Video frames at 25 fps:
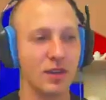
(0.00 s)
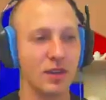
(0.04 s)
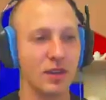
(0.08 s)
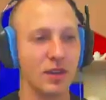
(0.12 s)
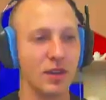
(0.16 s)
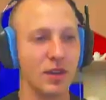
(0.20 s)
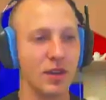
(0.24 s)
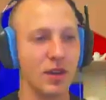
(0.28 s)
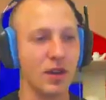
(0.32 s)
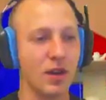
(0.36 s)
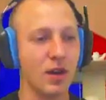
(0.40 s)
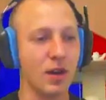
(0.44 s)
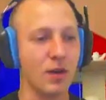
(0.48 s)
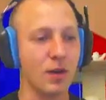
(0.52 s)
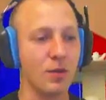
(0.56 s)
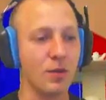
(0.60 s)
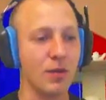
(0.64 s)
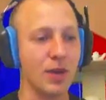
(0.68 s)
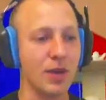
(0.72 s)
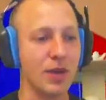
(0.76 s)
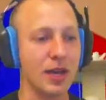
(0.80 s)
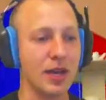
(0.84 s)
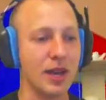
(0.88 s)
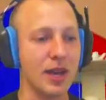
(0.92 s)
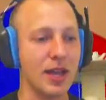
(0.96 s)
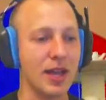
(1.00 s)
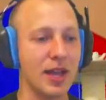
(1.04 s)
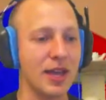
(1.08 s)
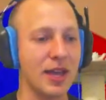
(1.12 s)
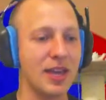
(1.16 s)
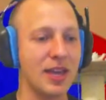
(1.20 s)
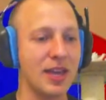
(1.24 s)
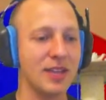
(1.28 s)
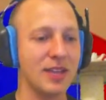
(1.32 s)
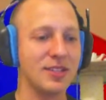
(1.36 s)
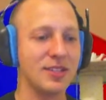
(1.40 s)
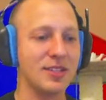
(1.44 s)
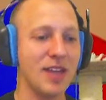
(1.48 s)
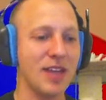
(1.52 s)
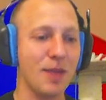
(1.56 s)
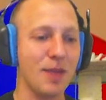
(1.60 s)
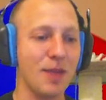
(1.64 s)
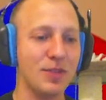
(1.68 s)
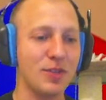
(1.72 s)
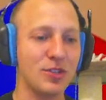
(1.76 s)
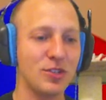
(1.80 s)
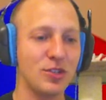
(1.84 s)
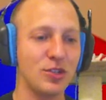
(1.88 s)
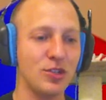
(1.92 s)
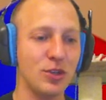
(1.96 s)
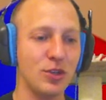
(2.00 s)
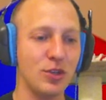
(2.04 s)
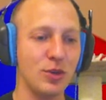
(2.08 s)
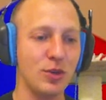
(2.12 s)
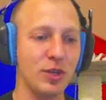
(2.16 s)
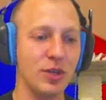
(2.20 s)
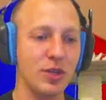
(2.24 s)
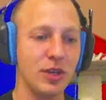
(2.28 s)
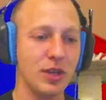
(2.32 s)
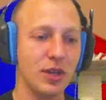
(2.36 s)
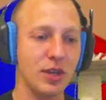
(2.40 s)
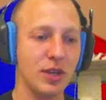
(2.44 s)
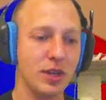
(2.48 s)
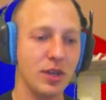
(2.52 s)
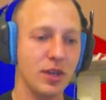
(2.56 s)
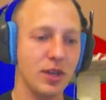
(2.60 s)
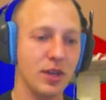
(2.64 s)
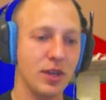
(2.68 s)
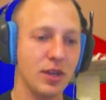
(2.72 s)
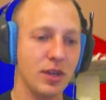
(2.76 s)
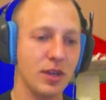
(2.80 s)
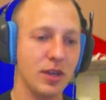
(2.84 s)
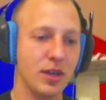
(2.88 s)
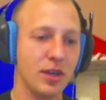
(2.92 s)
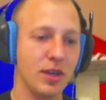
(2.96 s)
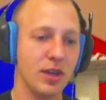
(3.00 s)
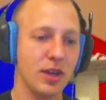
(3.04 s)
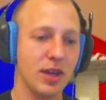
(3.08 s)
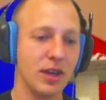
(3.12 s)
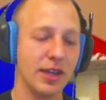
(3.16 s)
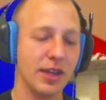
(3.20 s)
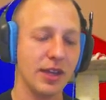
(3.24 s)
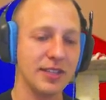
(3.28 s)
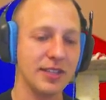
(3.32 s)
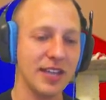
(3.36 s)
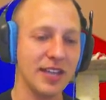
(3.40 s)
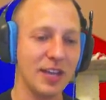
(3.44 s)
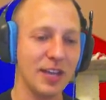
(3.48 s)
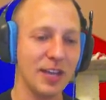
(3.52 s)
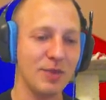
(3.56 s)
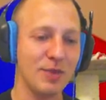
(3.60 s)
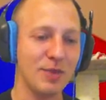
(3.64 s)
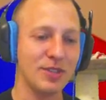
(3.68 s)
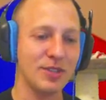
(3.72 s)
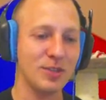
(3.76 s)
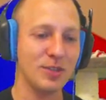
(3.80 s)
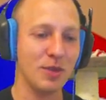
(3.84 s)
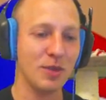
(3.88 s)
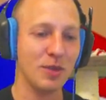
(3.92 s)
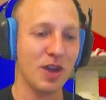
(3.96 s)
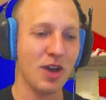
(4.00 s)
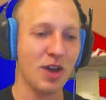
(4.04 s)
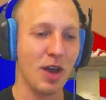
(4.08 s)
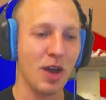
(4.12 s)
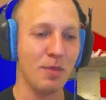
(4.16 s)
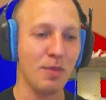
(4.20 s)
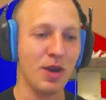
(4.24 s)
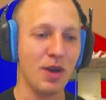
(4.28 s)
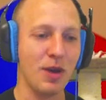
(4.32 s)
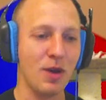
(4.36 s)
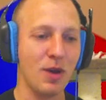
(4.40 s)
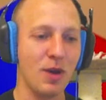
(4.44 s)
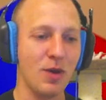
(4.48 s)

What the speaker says: Oh my god, I can't stop this dude! Unless I get him in some combo!